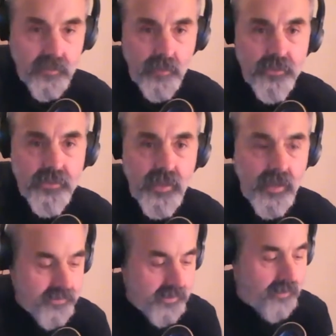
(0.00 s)
double
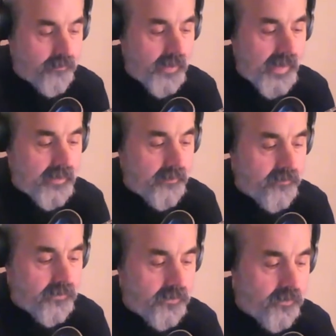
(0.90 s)
stops and apply
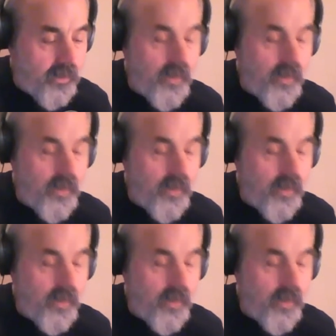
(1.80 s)
them to